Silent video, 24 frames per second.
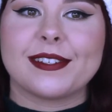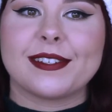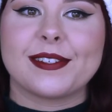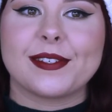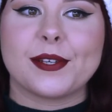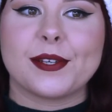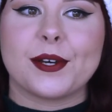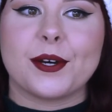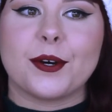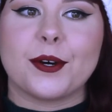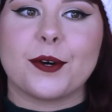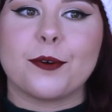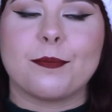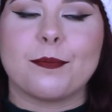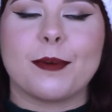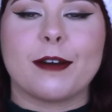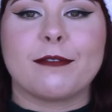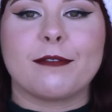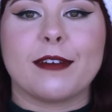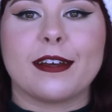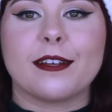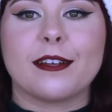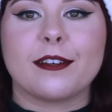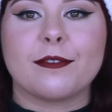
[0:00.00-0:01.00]
So my
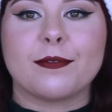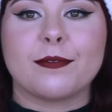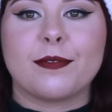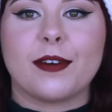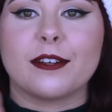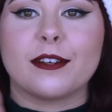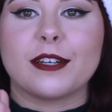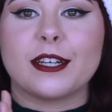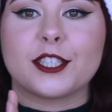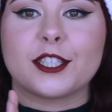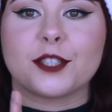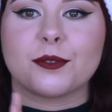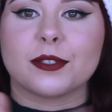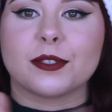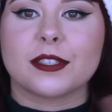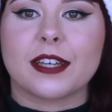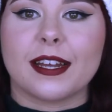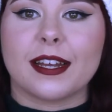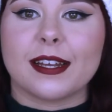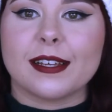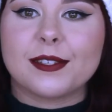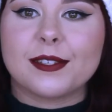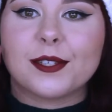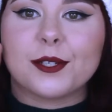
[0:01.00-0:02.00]
foundation was
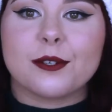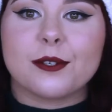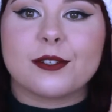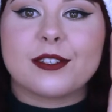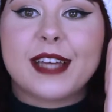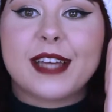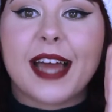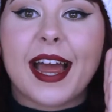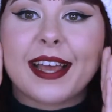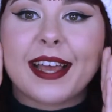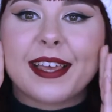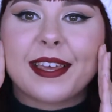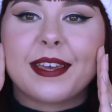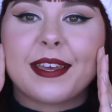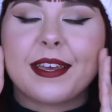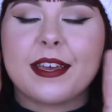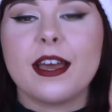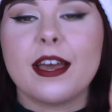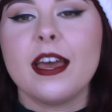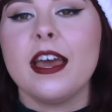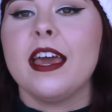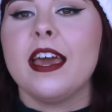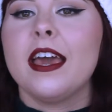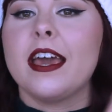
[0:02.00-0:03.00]
kind of still
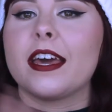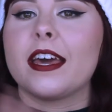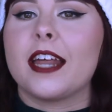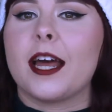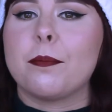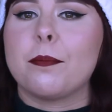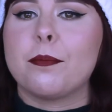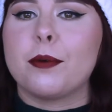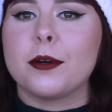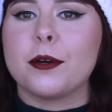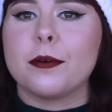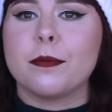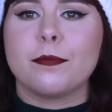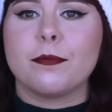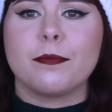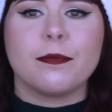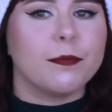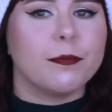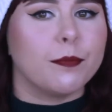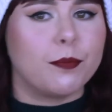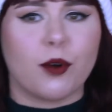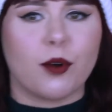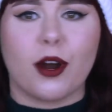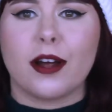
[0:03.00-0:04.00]
tacky, and I put
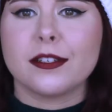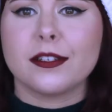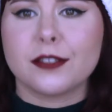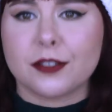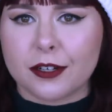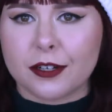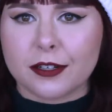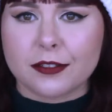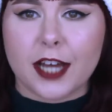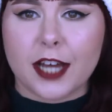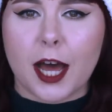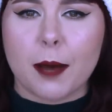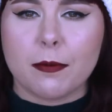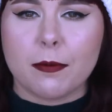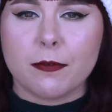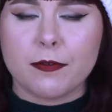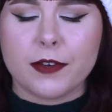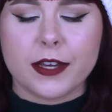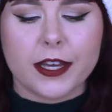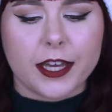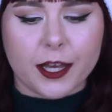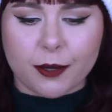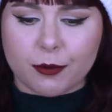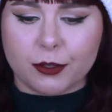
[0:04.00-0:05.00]
bronzer on top of it.